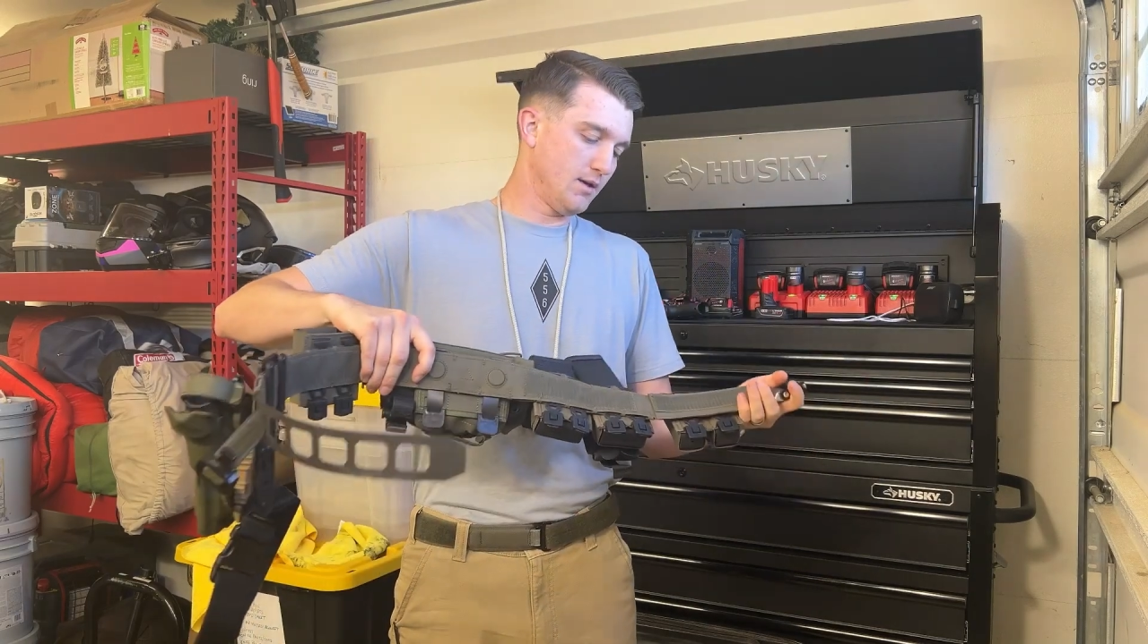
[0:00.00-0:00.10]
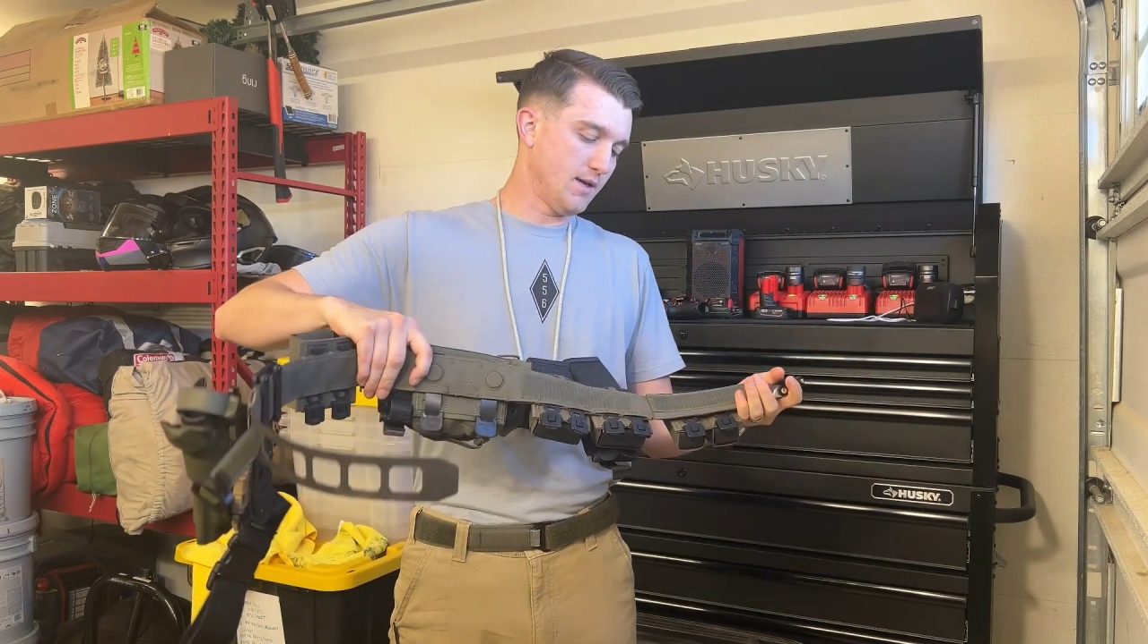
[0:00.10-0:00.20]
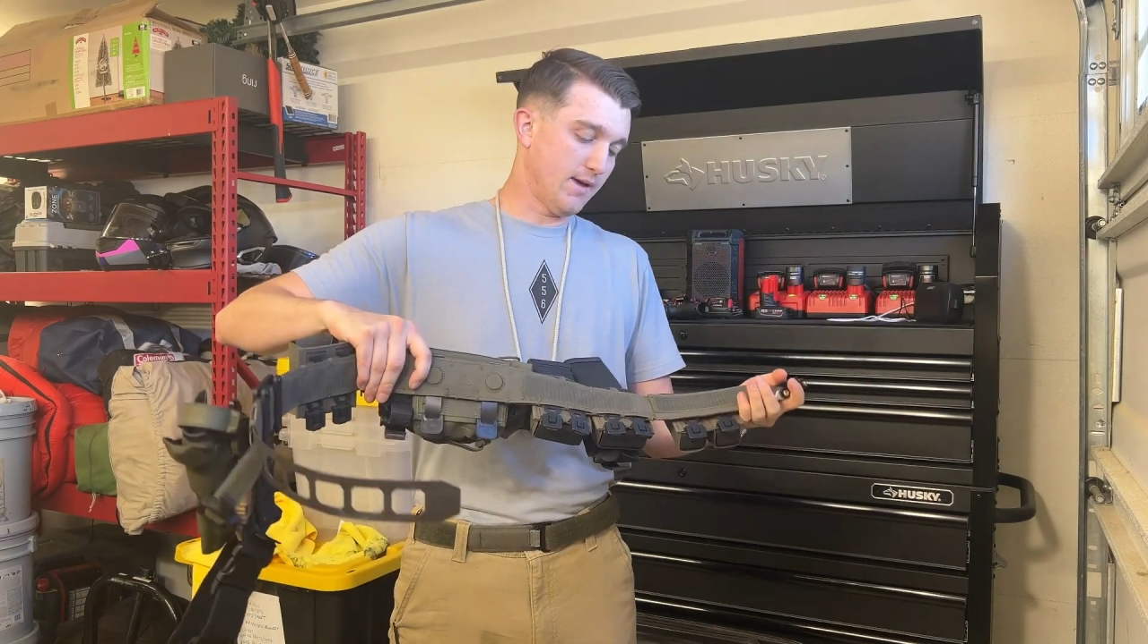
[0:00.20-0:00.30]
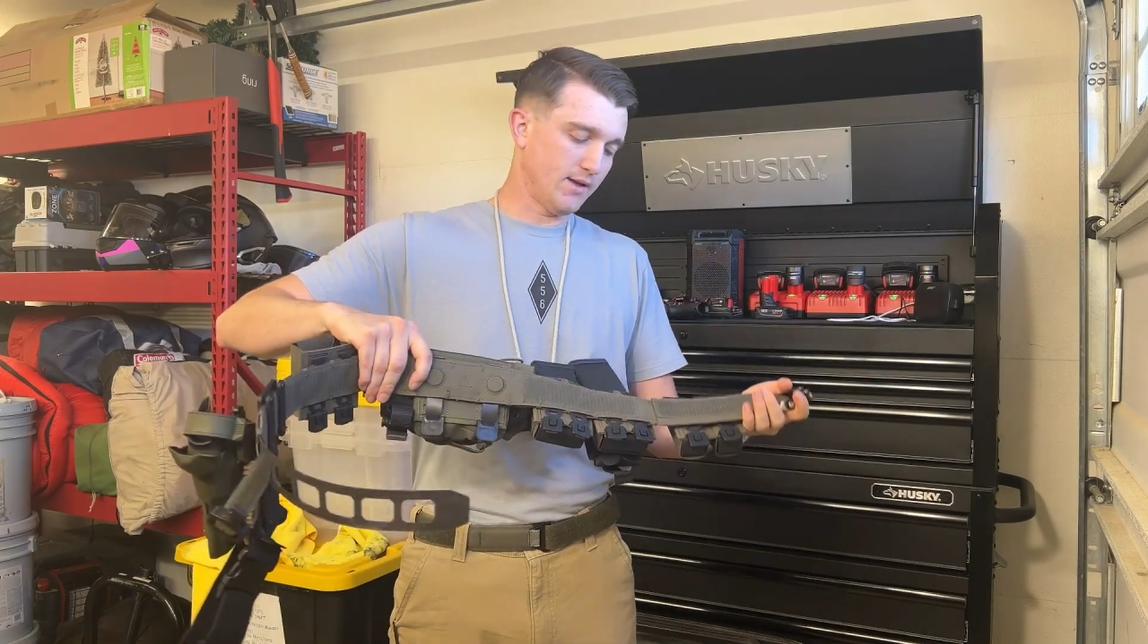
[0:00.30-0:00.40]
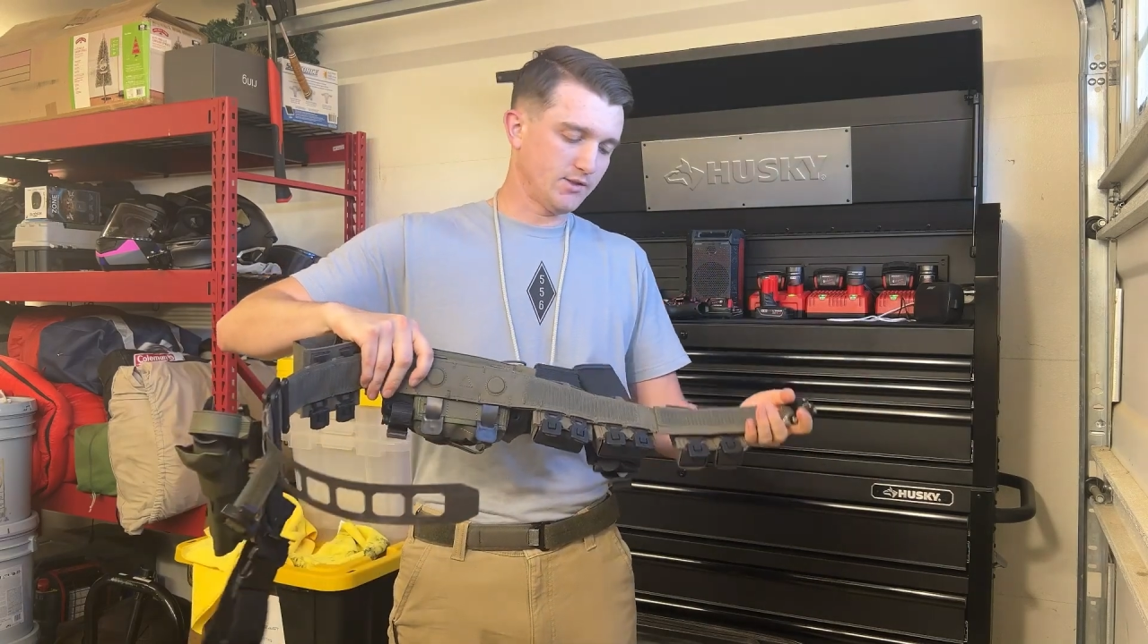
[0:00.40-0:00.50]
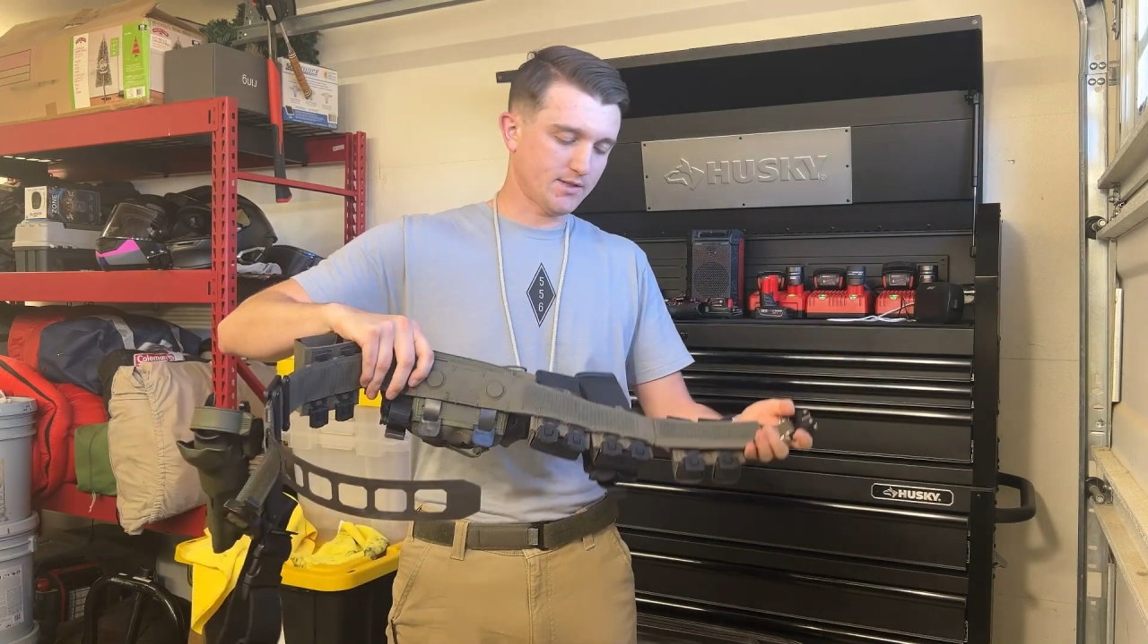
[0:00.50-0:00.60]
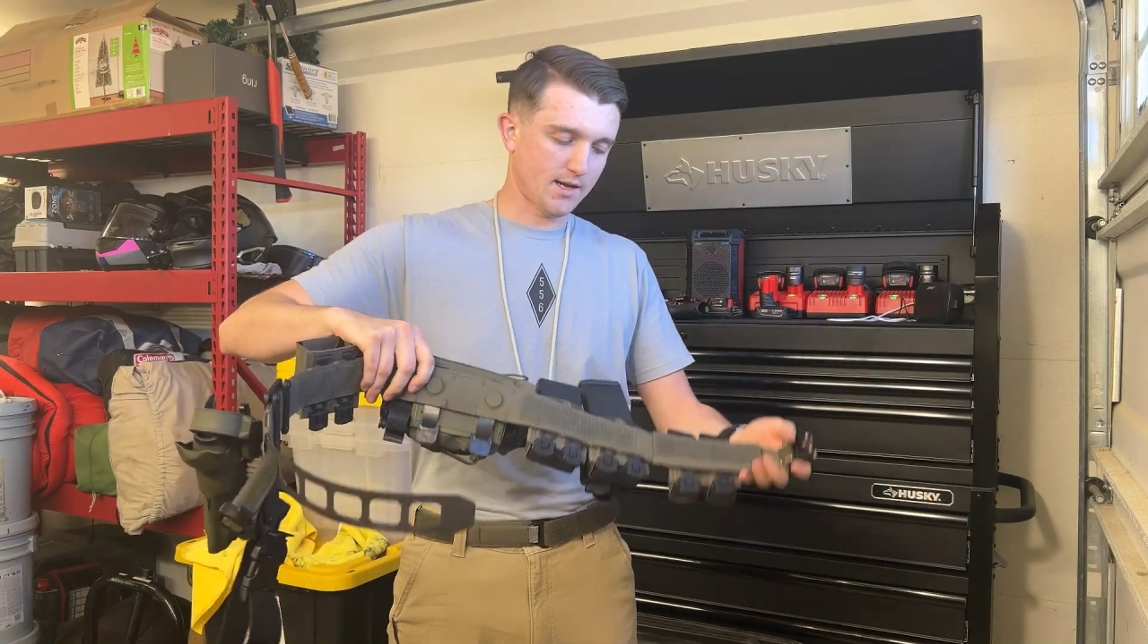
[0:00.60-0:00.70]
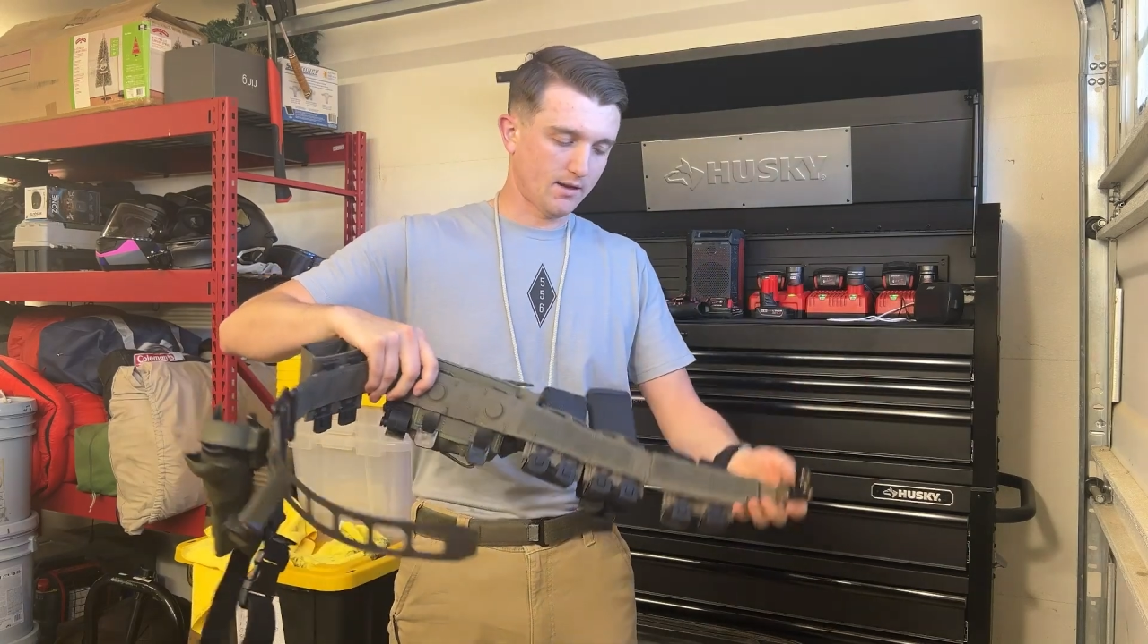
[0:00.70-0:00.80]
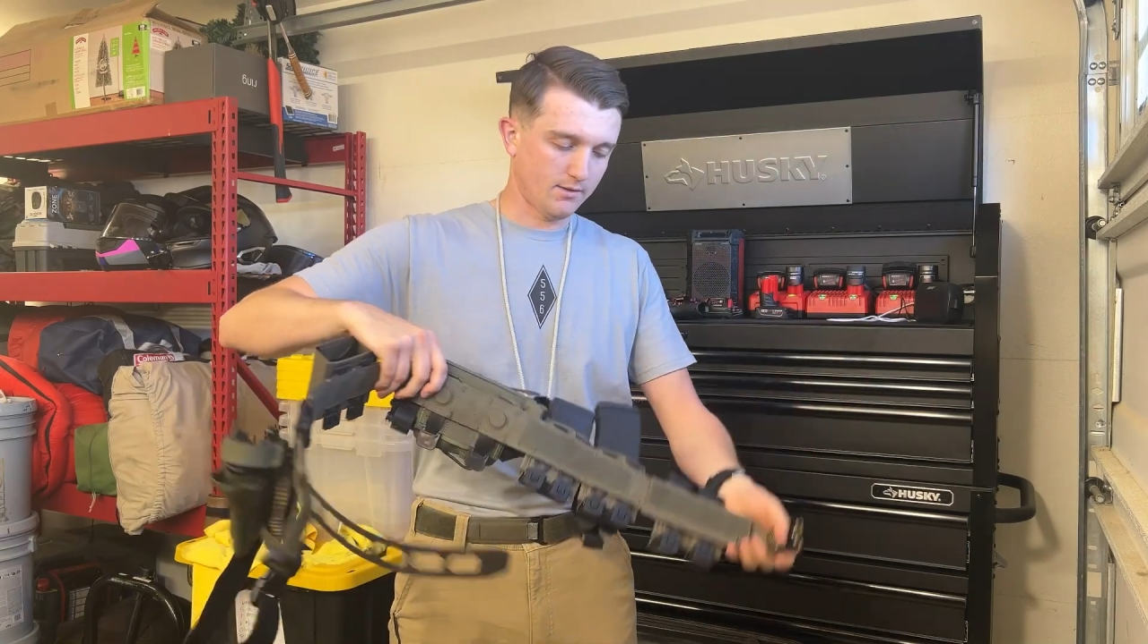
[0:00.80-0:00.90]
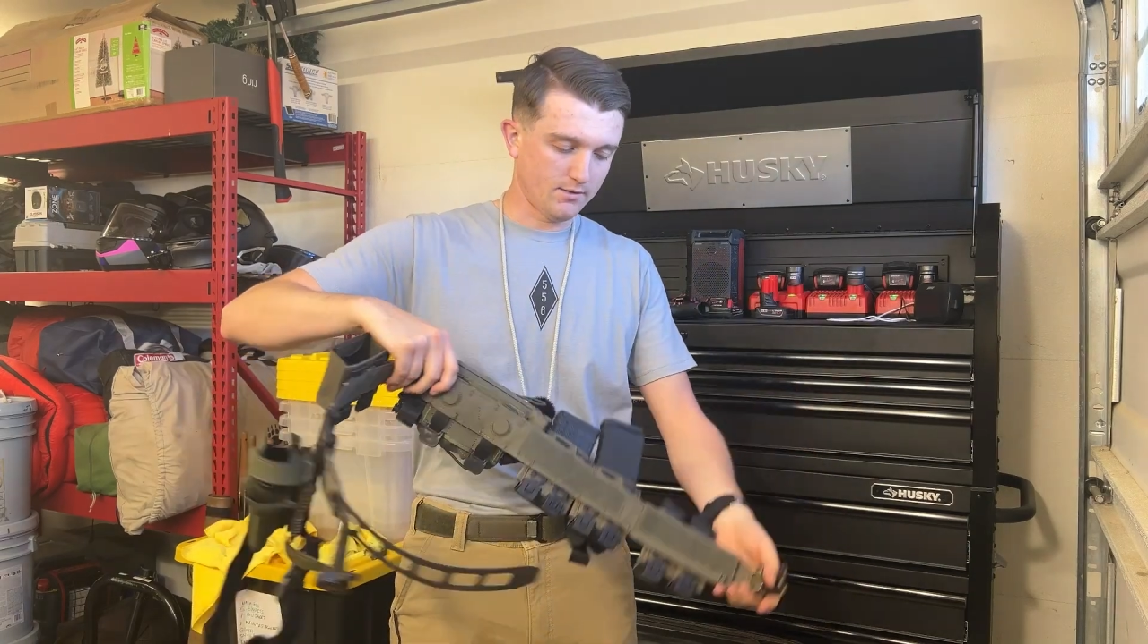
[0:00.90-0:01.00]
yeah, that just
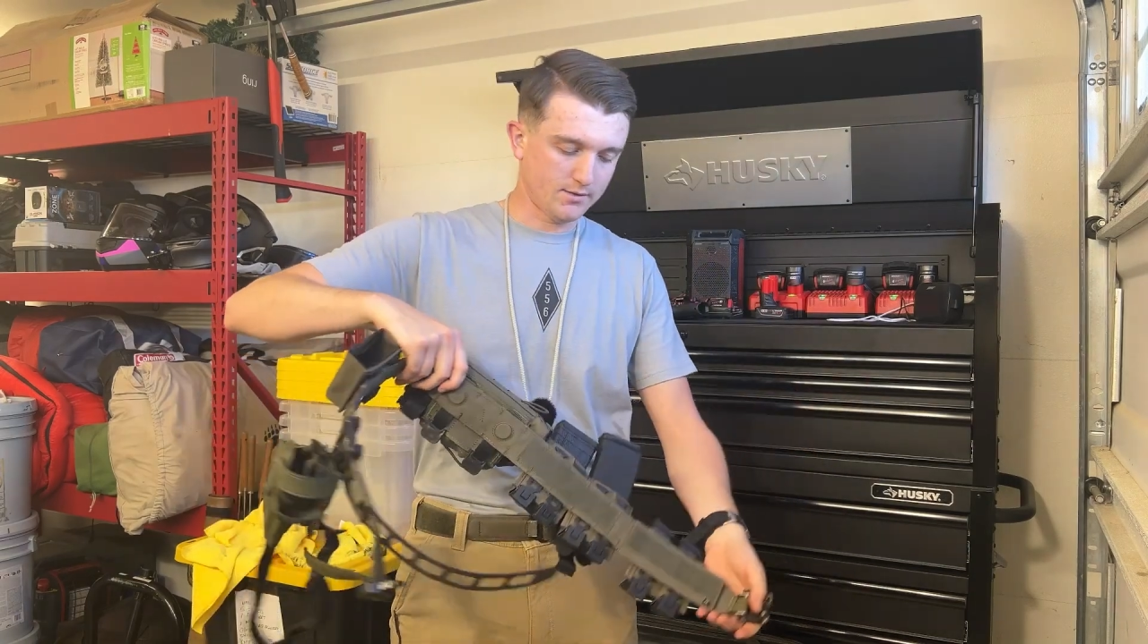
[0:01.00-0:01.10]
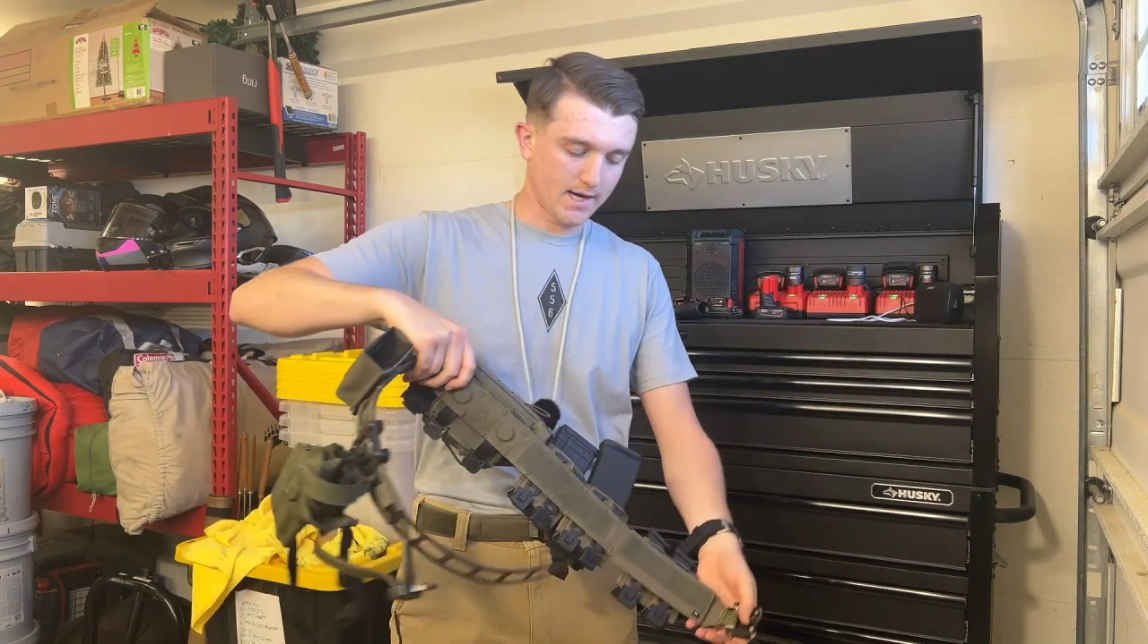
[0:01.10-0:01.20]
kind of